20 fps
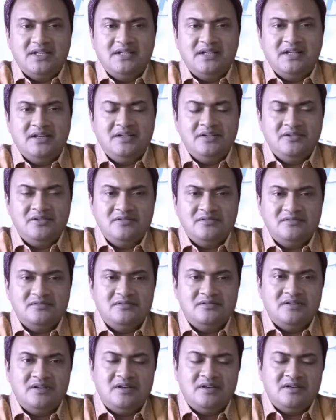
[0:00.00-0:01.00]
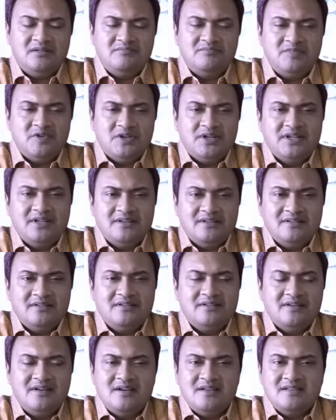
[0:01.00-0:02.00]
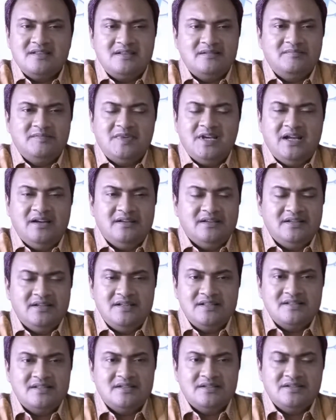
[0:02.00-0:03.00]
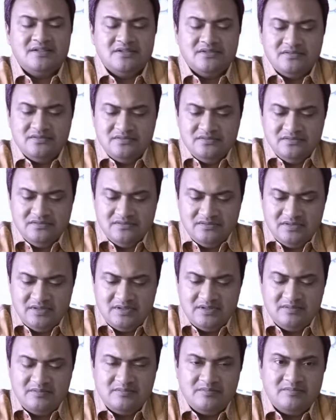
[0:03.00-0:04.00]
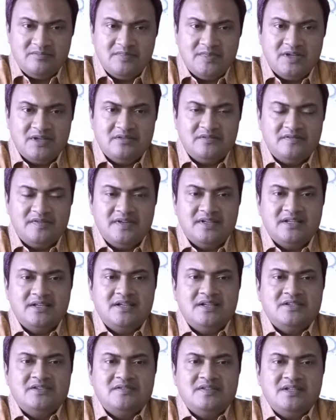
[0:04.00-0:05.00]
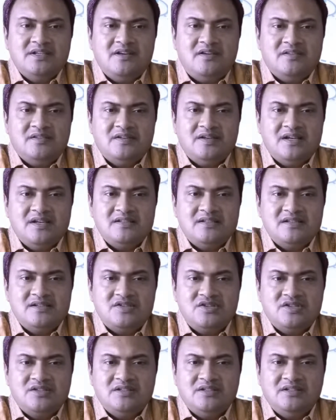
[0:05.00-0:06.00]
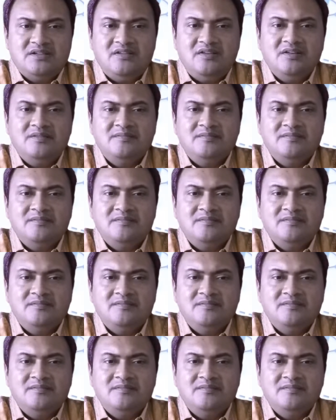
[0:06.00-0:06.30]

and putting some candidates into fitting into the organization and all.